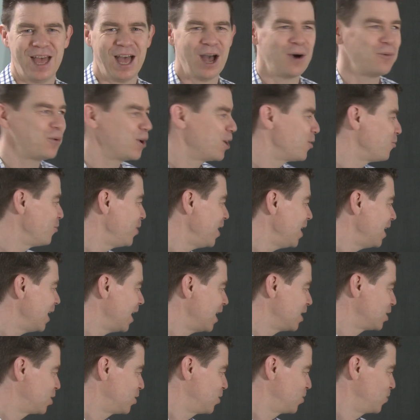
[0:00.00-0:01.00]
And what I
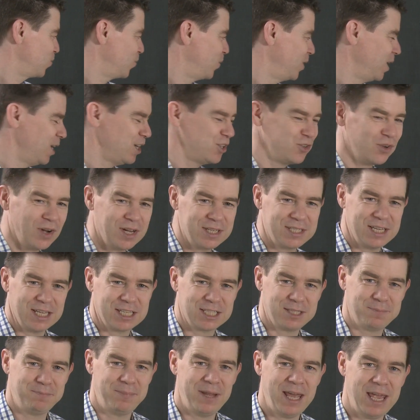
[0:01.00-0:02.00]
realized is when I tried to
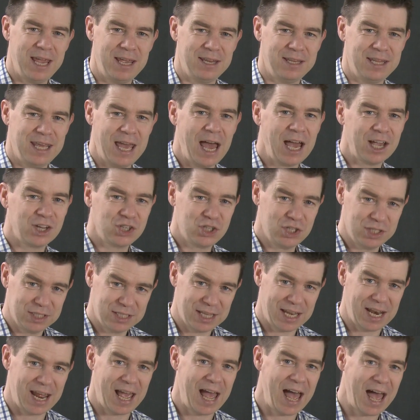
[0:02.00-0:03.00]
explain the actions
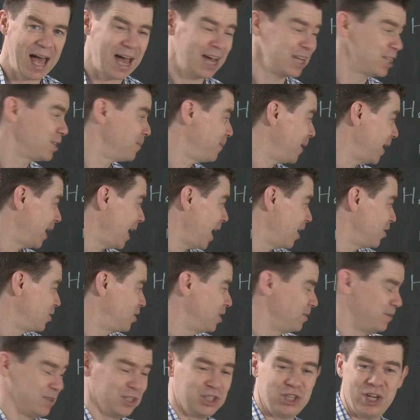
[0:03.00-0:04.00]
that I had about how
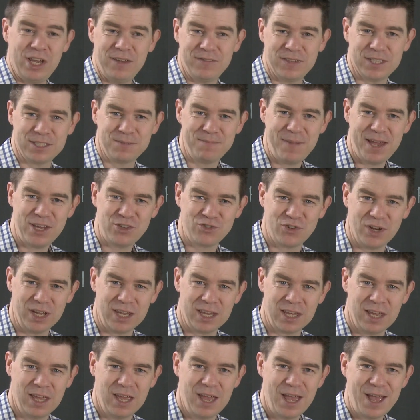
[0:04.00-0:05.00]
to achieve this
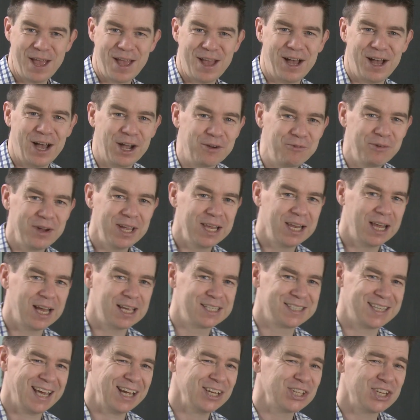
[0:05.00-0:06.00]
metric, I
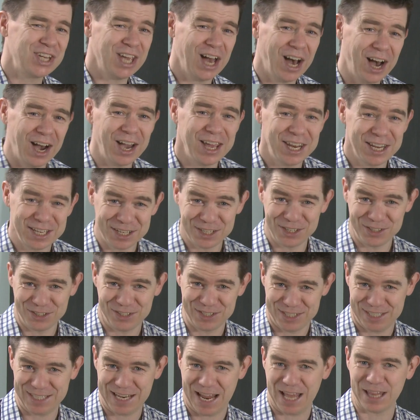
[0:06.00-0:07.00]
realized actually I didn't
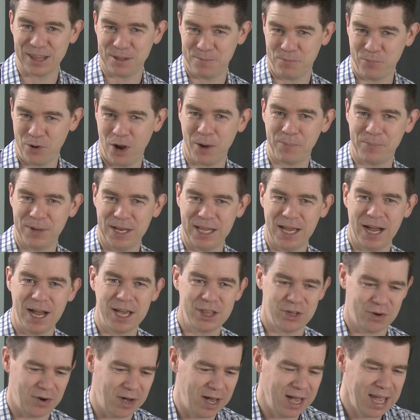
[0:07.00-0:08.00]
understand them properly
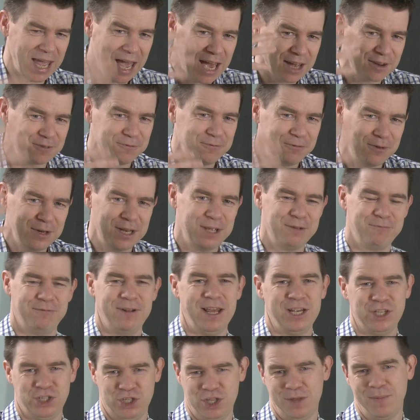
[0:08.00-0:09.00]
either. I hadn't fully
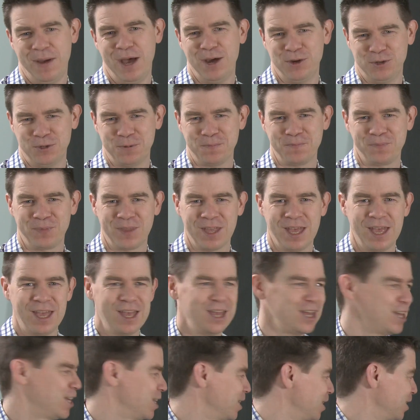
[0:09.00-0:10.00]
fleshed them out.
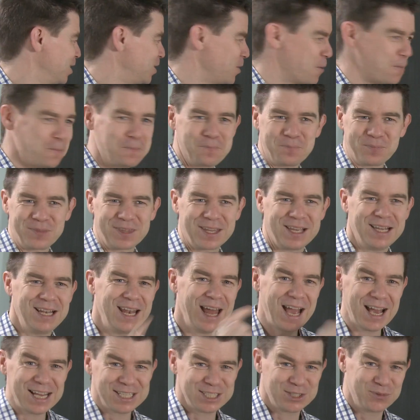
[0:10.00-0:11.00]
So
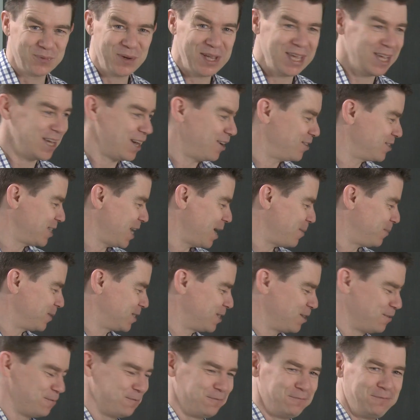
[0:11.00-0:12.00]
last week I was able
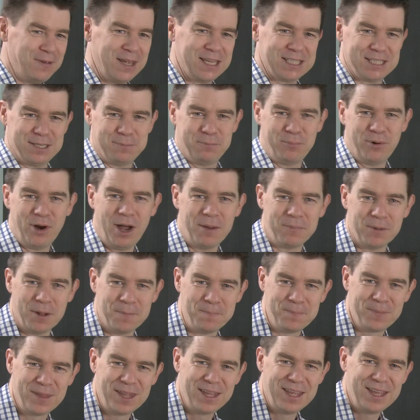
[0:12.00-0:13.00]
to fix a
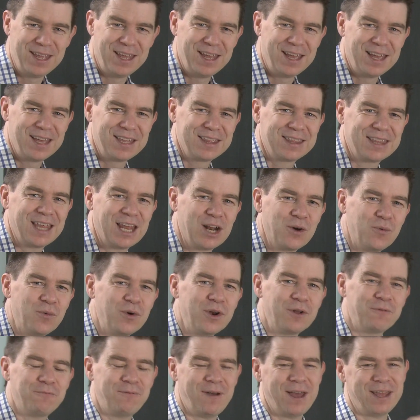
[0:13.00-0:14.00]
problem that I
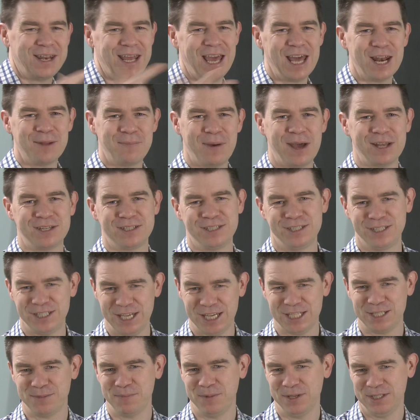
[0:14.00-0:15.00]
would have found out about in
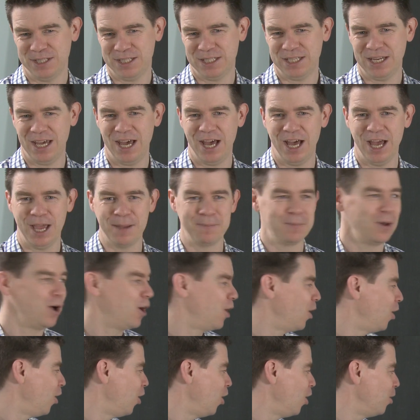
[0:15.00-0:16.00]
6 months' time,
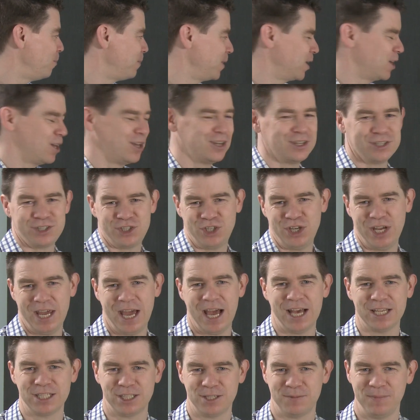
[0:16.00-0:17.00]
all because she
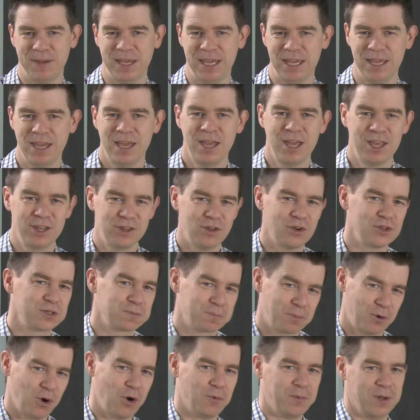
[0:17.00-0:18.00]
asked me those
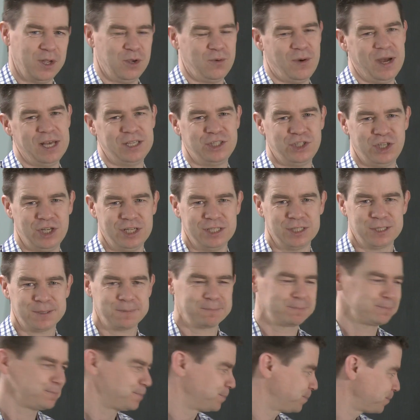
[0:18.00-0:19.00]
probing
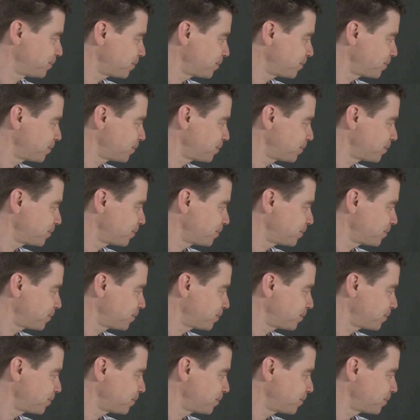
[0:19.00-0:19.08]
questions.